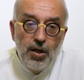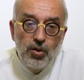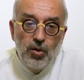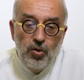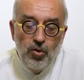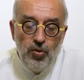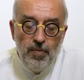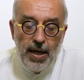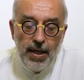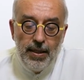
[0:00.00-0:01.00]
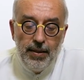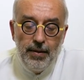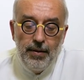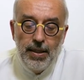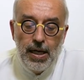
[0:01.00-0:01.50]
The two
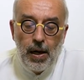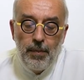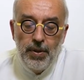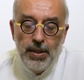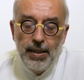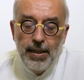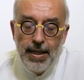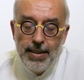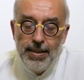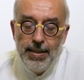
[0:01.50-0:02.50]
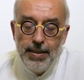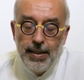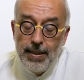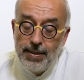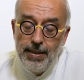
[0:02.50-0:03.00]
main therapeutic classes,
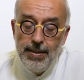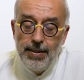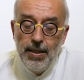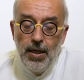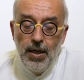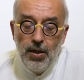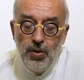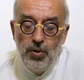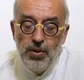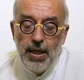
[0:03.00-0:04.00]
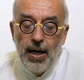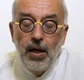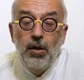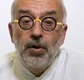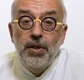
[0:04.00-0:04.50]
classes used
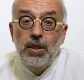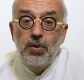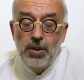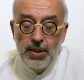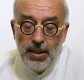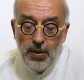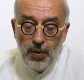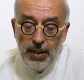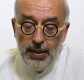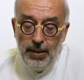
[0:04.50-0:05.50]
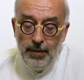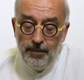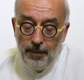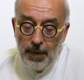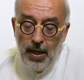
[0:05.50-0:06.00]
are corticosteroid
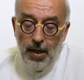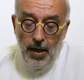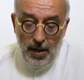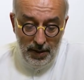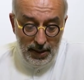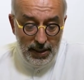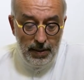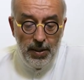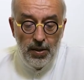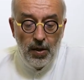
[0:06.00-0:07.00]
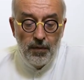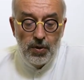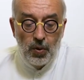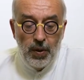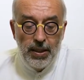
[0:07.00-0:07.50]
and inhibitor of
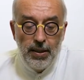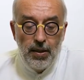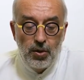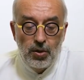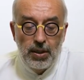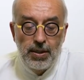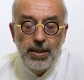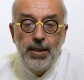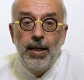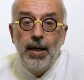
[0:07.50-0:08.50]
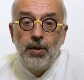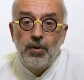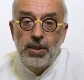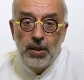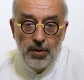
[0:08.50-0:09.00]
the
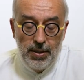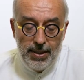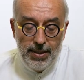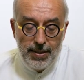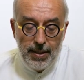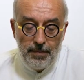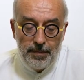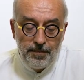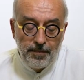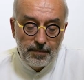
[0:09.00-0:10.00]
renin-angiotensin-aldosterone system.